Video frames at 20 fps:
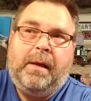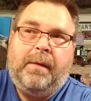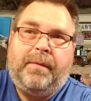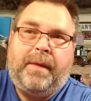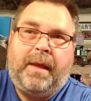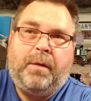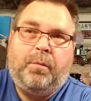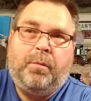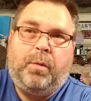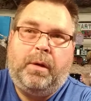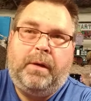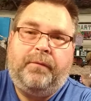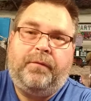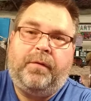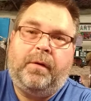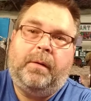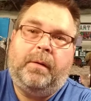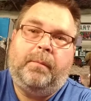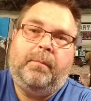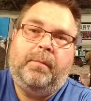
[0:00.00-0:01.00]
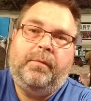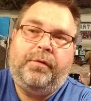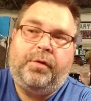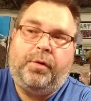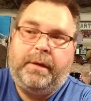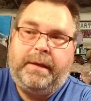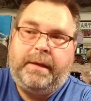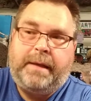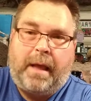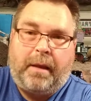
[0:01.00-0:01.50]
They went from
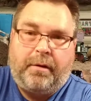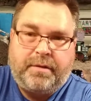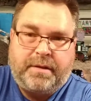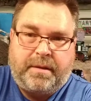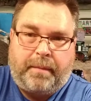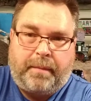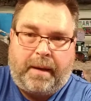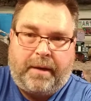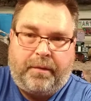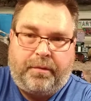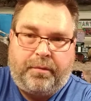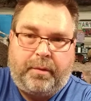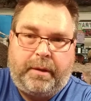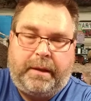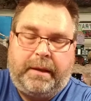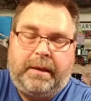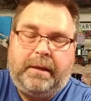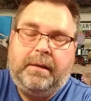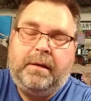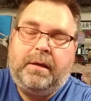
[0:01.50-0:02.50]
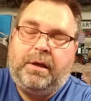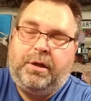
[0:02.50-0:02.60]
$30 to buy 3.